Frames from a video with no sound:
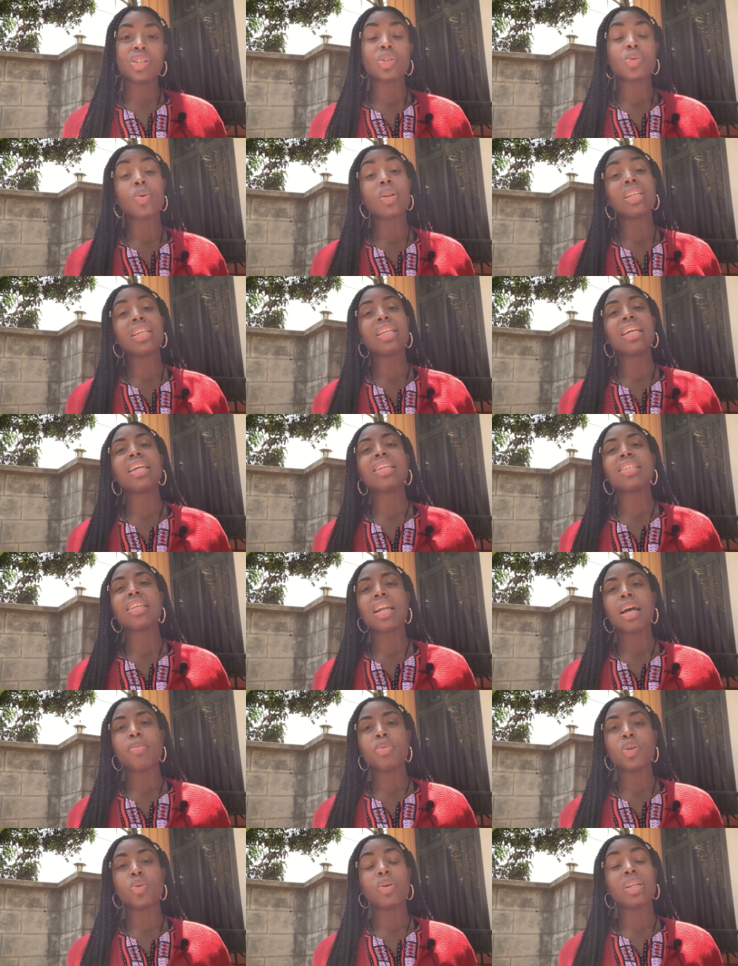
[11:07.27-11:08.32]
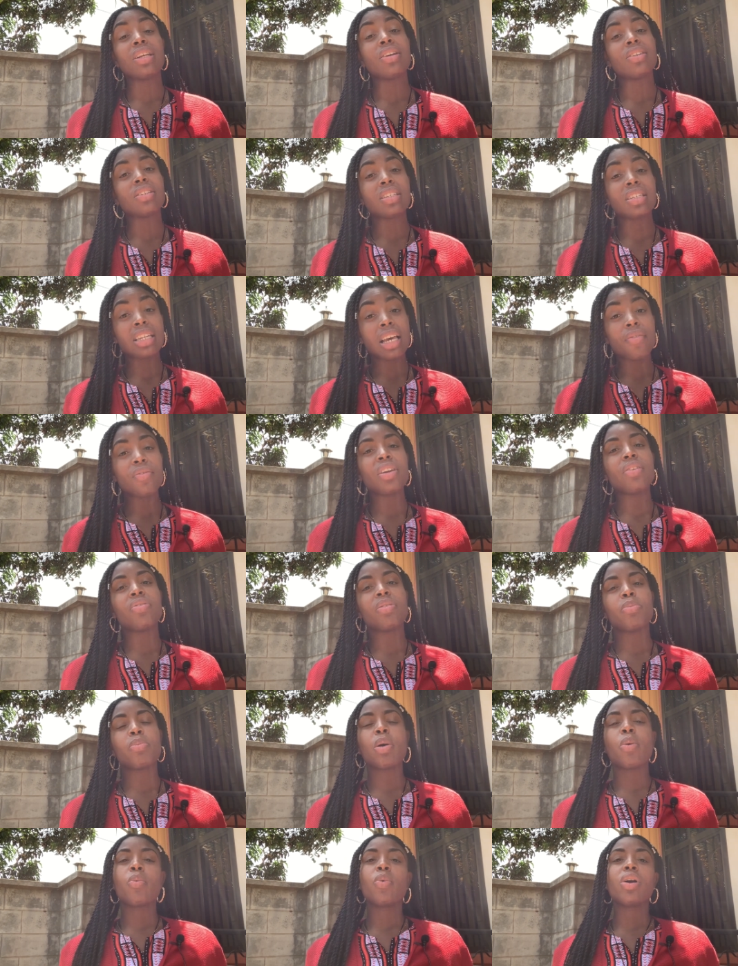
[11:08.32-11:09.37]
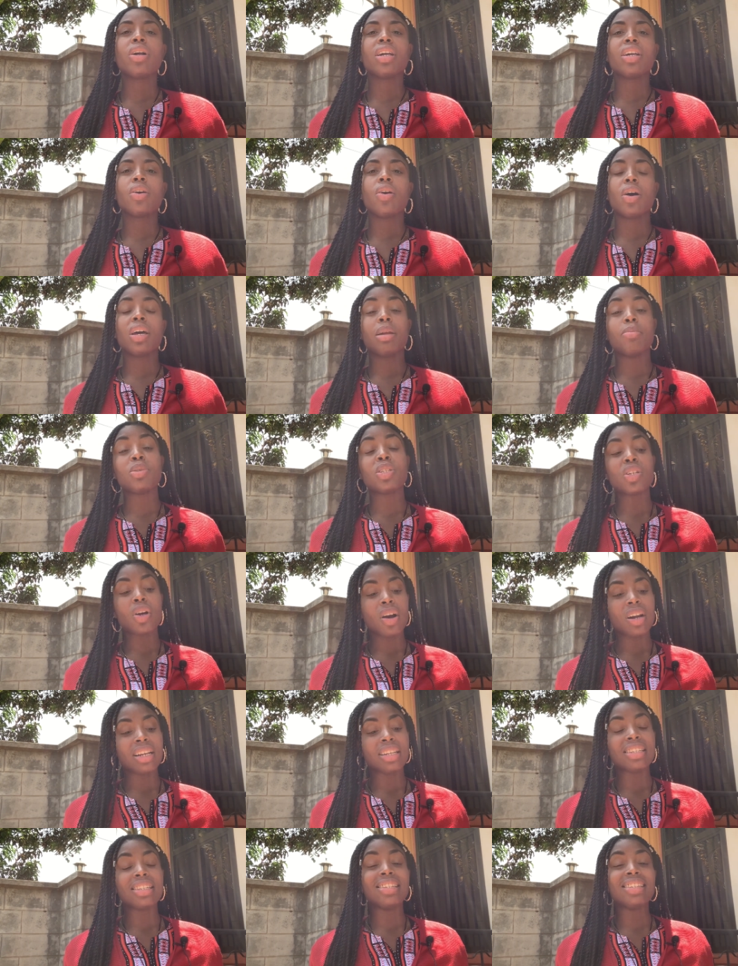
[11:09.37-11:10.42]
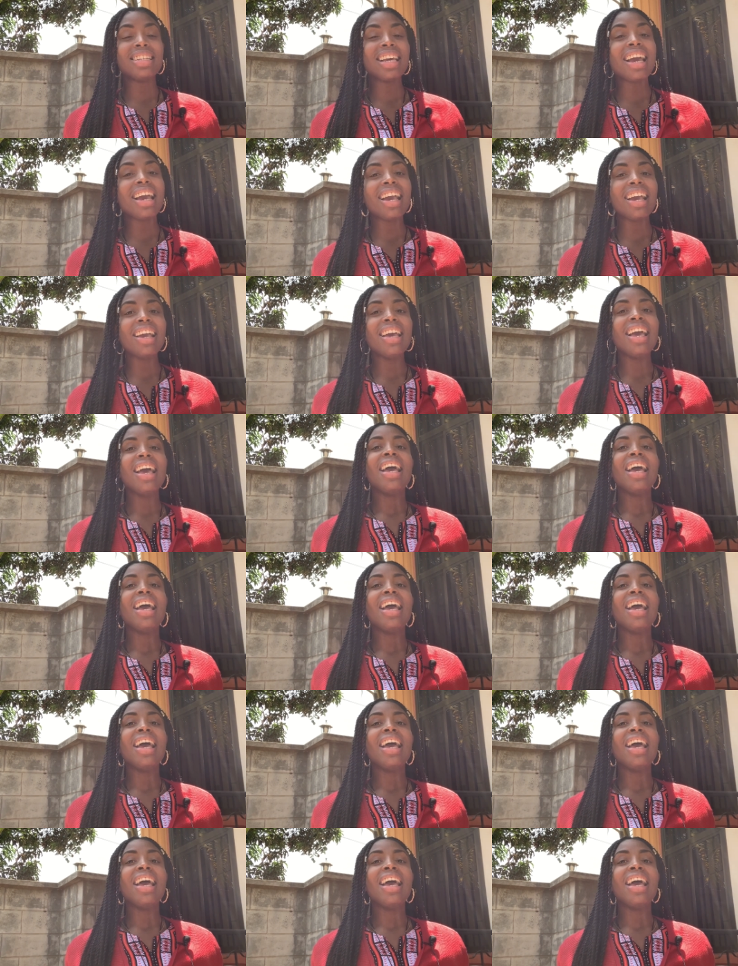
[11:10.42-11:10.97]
one of the things that I'm doing, there's seven of them I'm working on and I'm starting today